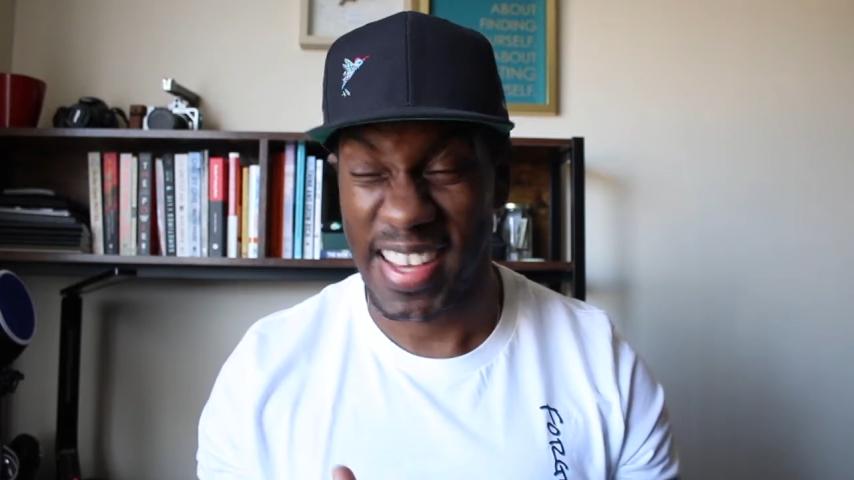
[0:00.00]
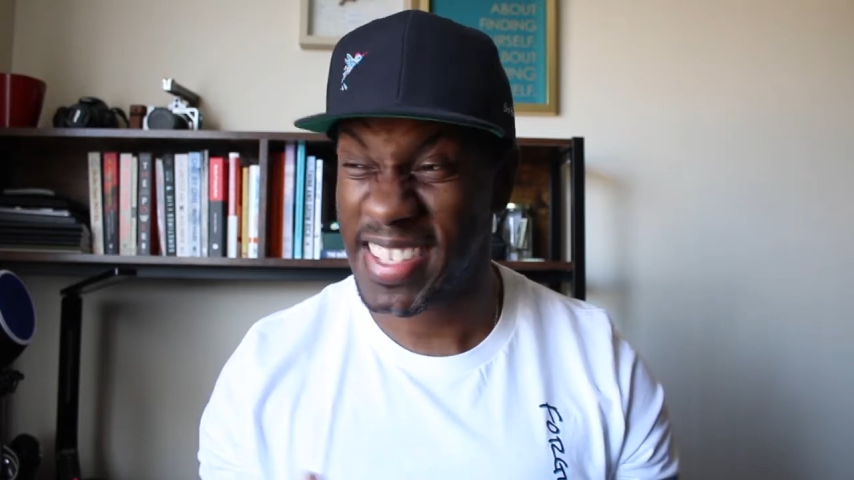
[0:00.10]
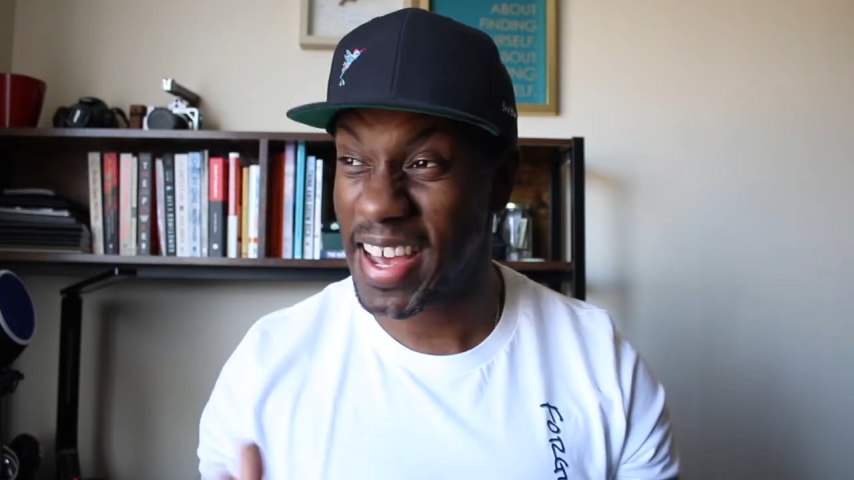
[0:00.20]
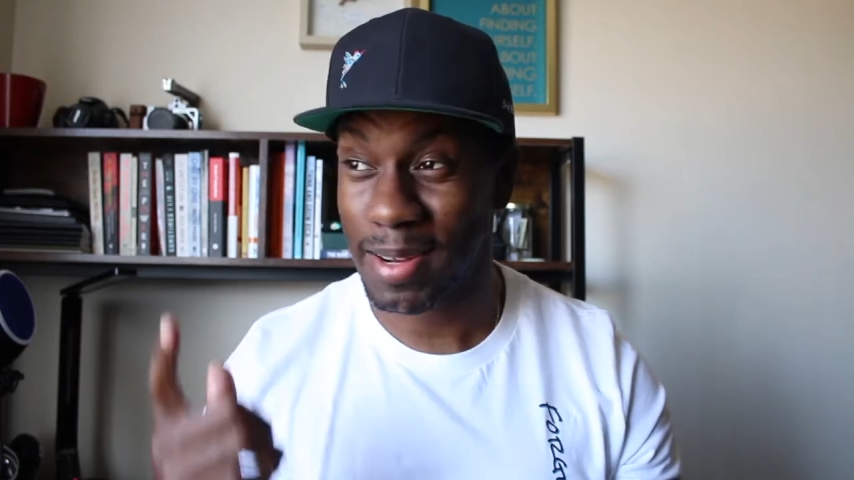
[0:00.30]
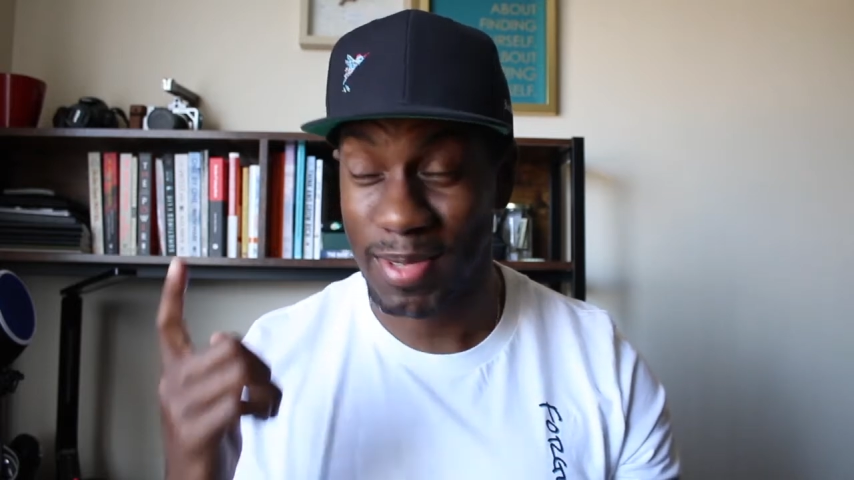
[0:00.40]

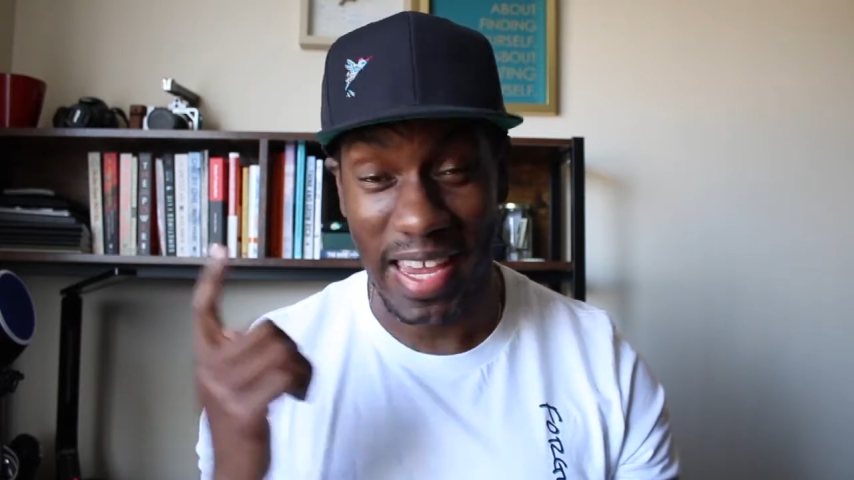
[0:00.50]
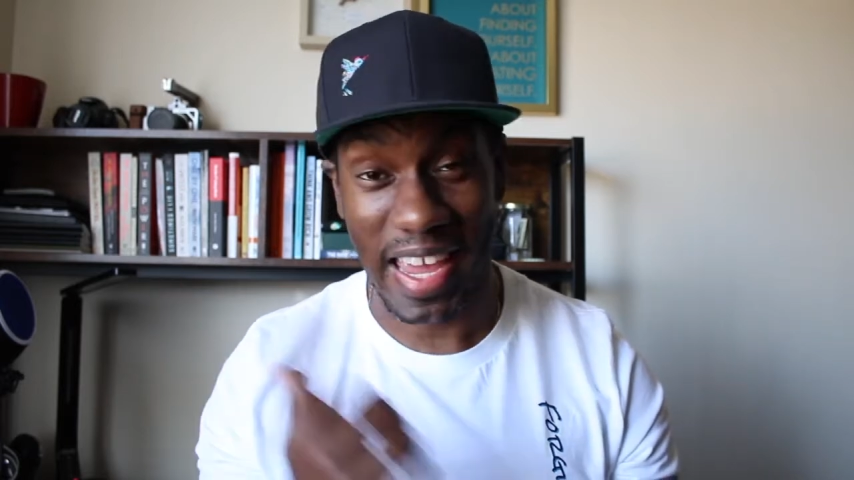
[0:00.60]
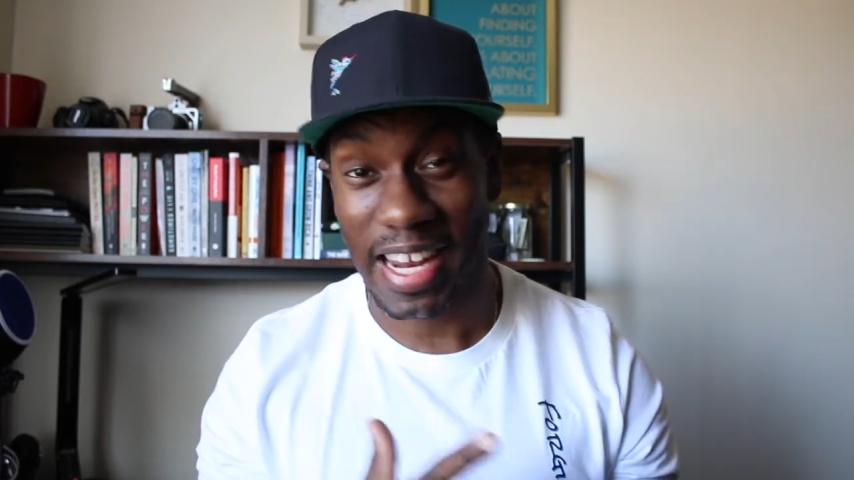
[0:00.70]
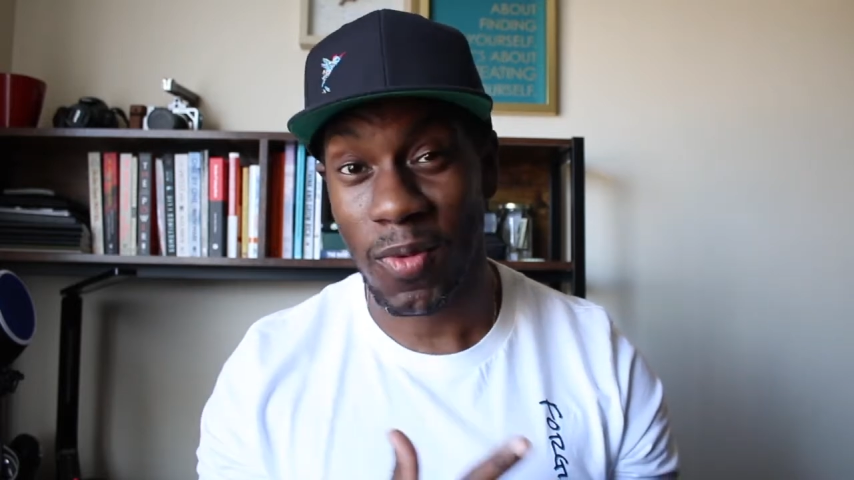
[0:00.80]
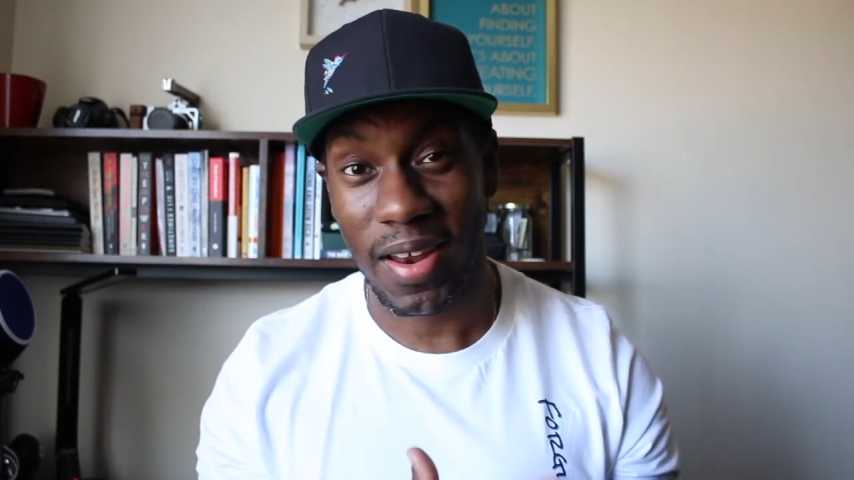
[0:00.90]
It's not up to
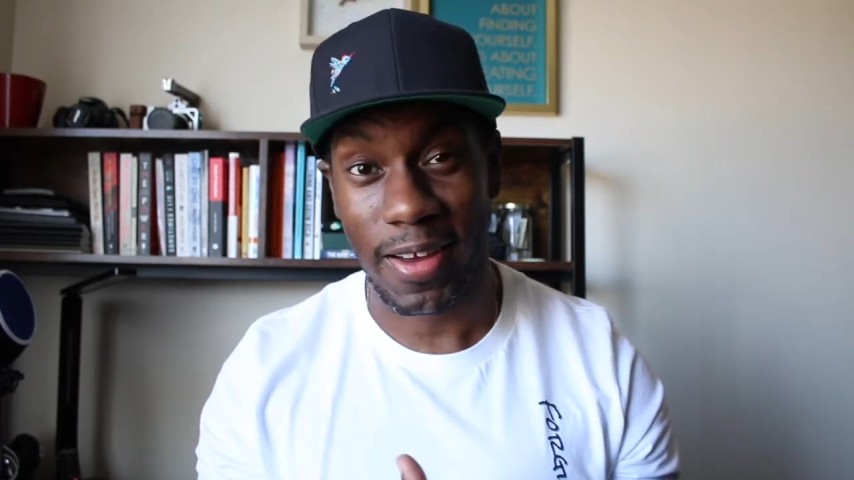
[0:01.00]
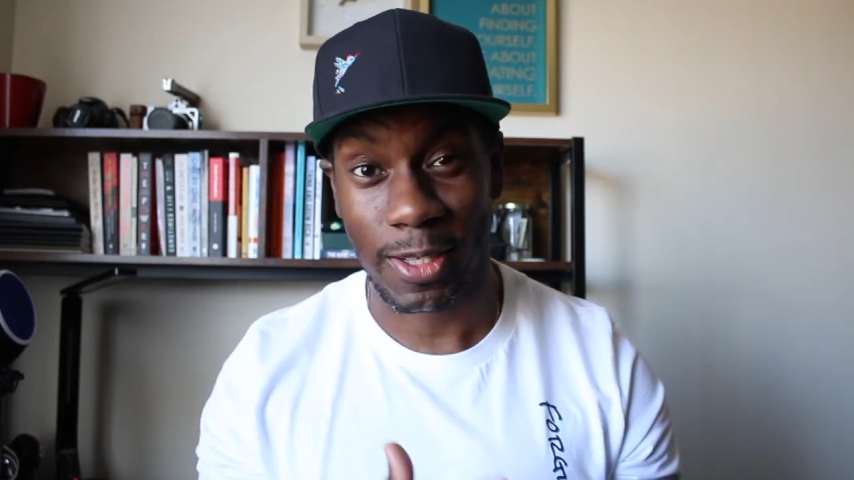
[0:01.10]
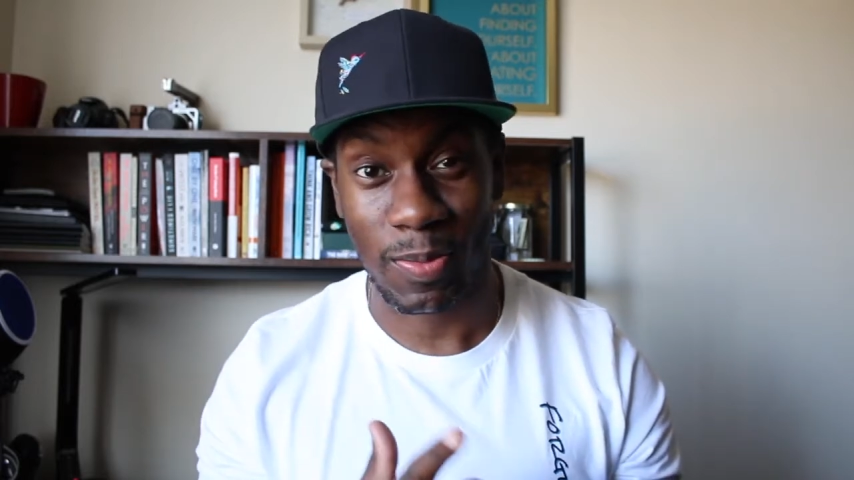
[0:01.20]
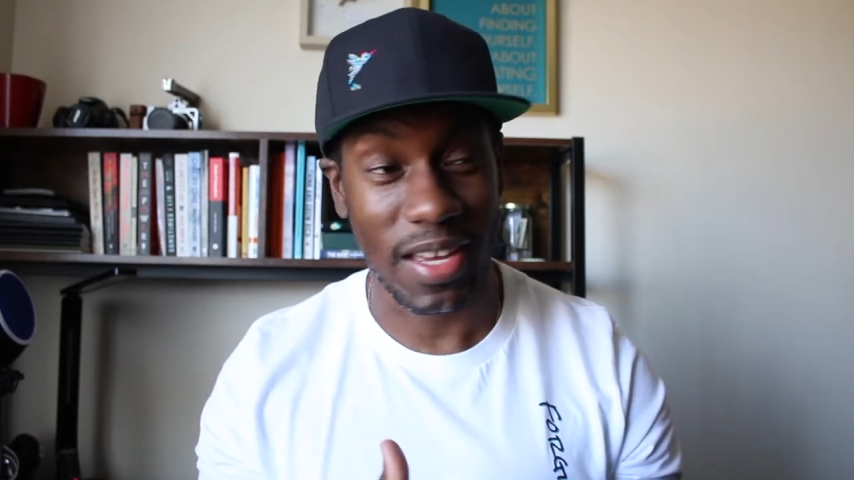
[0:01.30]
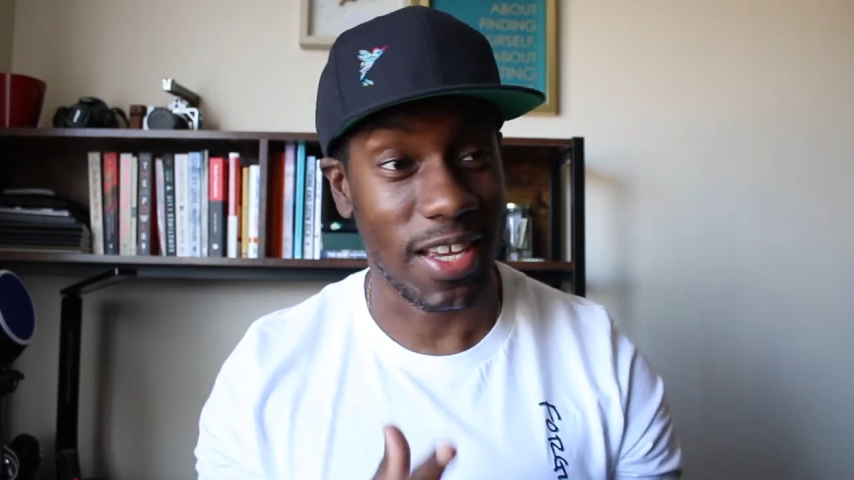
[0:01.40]
anyone
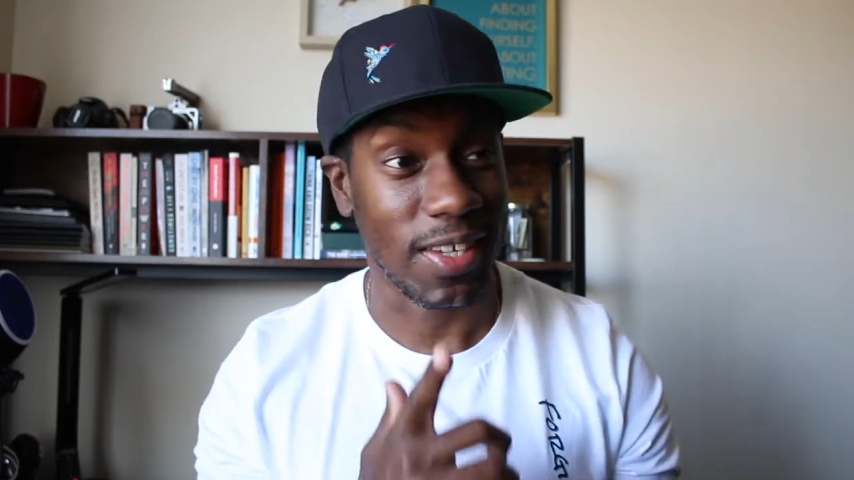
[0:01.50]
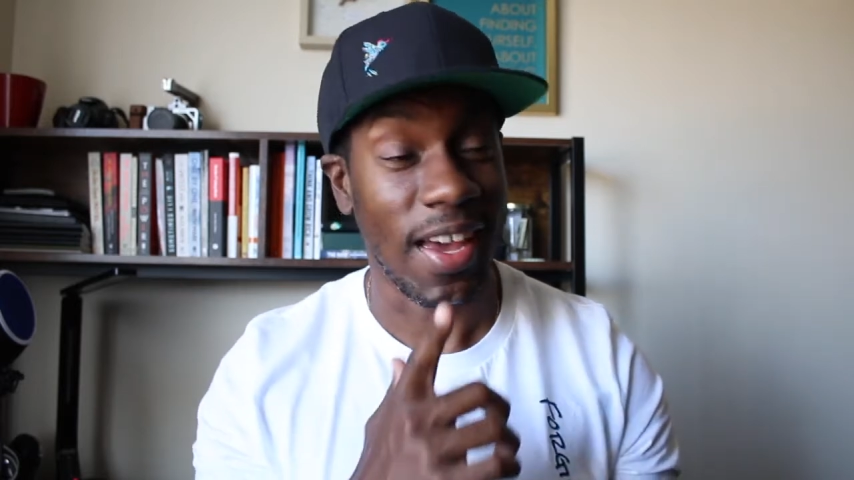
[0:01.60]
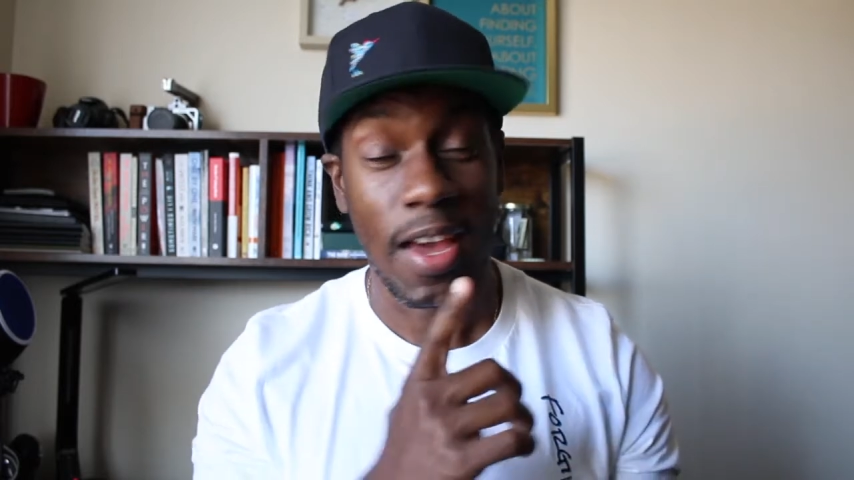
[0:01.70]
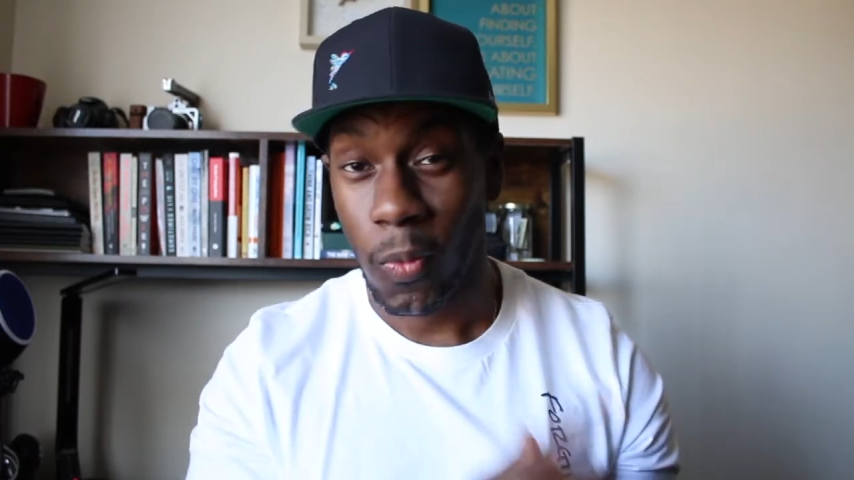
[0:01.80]
else because